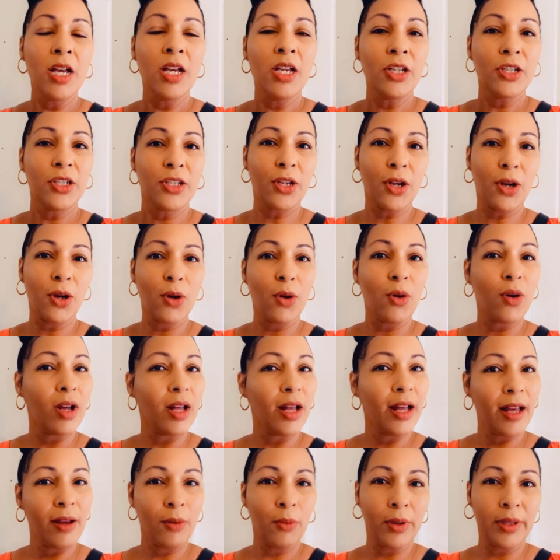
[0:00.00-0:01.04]
So
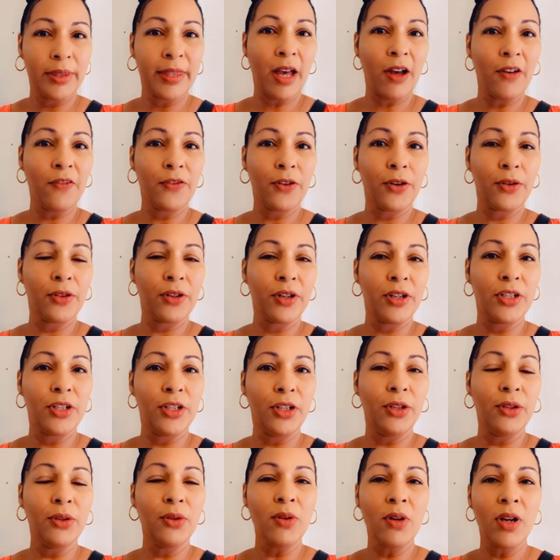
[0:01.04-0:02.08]
without further
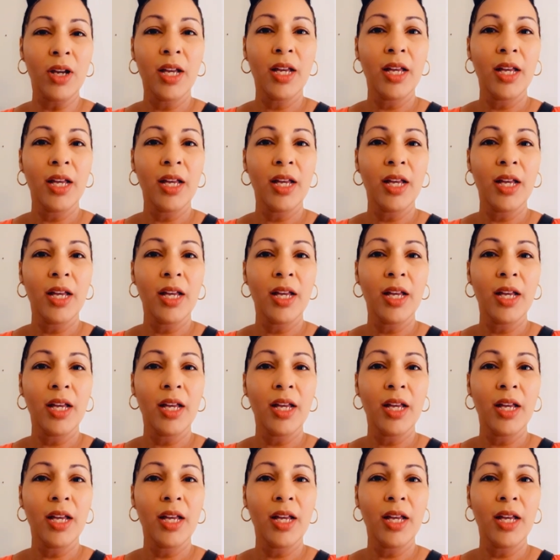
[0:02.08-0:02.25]
ado,